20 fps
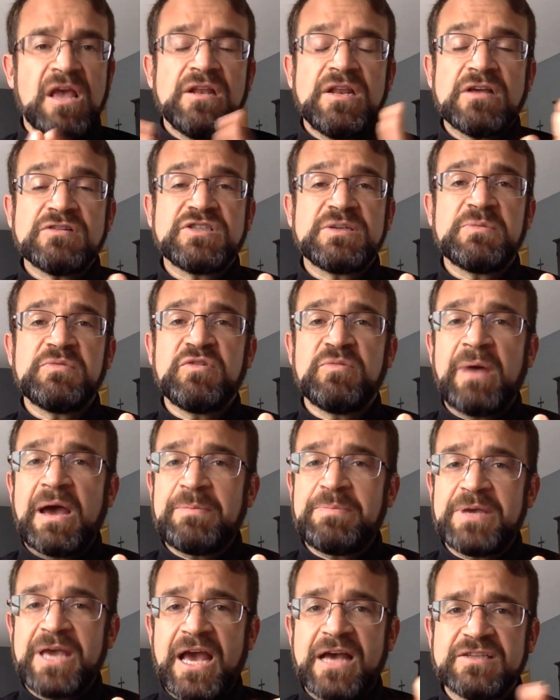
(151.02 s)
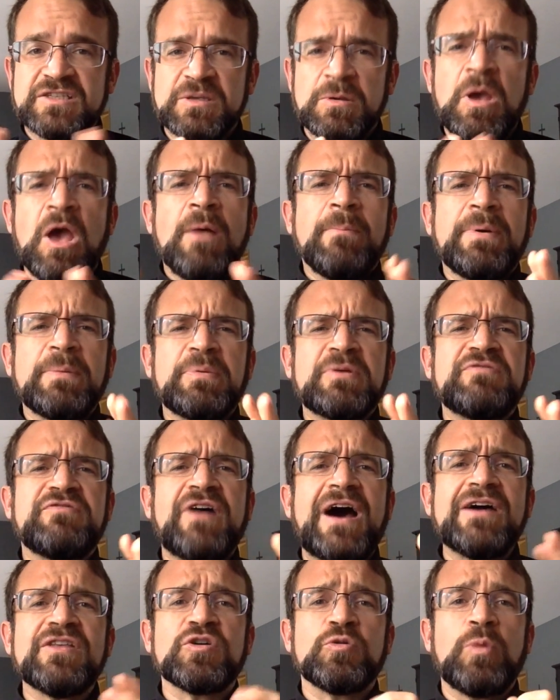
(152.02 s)
Now, some of you might be asking, but
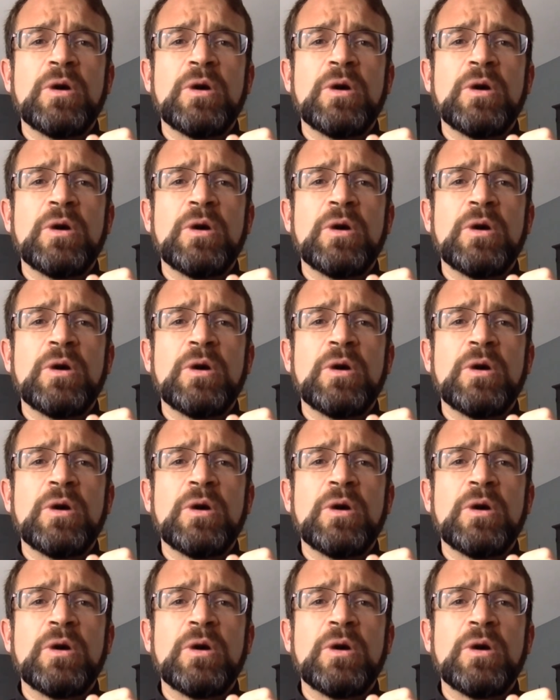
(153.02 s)
Father,